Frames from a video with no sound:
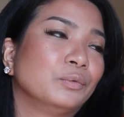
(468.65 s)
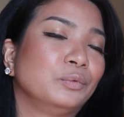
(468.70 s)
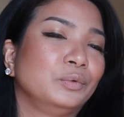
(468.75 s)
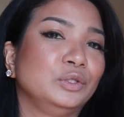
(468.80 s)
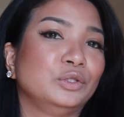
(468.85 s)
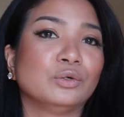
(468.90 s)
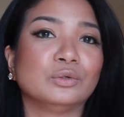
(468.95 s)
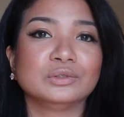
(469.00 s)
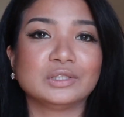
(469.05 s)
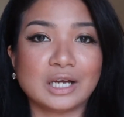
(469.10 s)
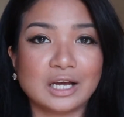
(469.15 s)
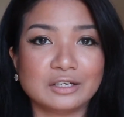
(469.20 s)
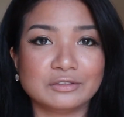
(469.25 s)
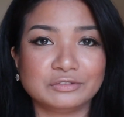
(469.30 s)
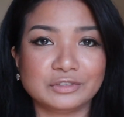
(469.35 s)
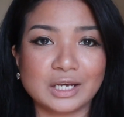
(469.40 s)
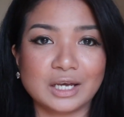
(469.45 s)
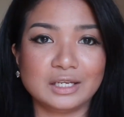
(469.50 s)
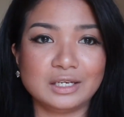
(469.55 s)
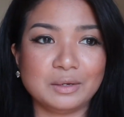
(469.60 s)
we don't
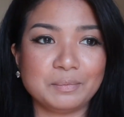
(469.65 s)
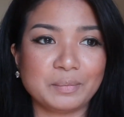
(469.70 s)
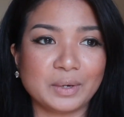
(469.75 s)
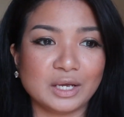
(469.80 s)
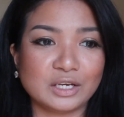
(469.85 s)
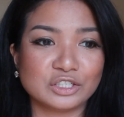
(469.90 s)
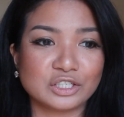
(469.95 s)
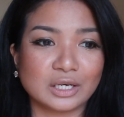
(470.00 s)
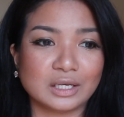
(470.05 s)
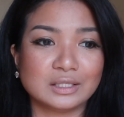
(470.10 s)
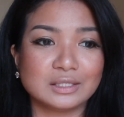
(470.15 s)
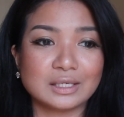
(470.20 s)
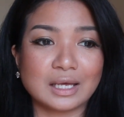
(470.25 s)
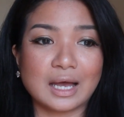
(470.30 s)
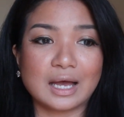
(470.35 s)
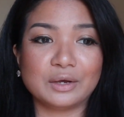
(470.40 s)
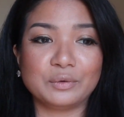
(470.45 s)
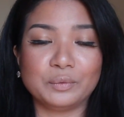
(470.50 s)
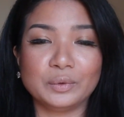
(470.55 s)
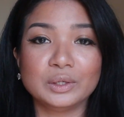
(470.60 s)
have any patients.
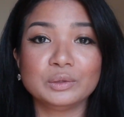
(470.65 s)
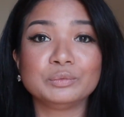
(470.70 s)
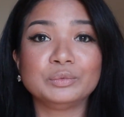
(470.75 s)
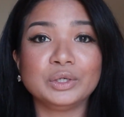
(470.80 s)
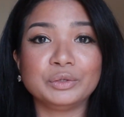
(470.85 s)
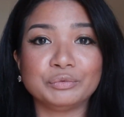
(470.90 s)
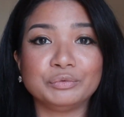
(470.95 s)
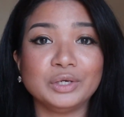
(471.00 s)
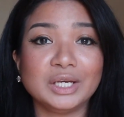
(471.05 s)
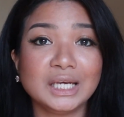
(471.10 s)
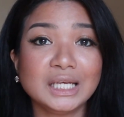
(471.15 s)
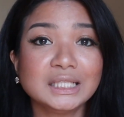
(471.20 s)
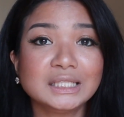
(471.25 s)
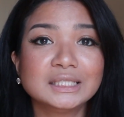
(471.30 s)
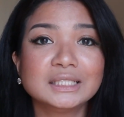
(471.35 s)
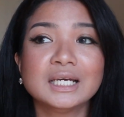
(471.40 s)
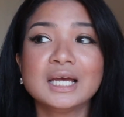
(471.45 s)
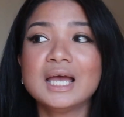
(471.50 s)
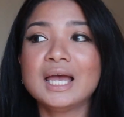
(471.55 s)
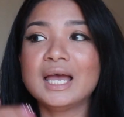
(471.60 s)
I will reread